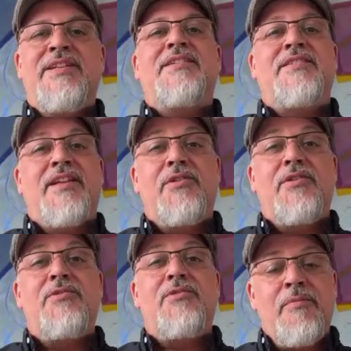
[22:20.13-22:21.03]
Yes, they
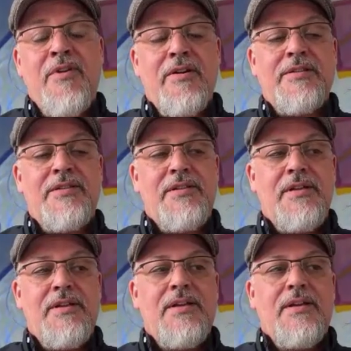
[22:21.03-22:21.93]
threw a lot of parties.
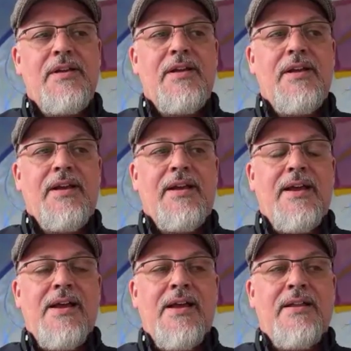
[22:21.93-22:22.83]

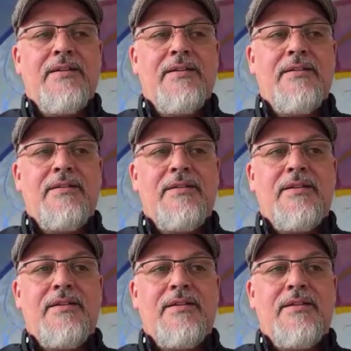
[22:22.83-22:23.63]
And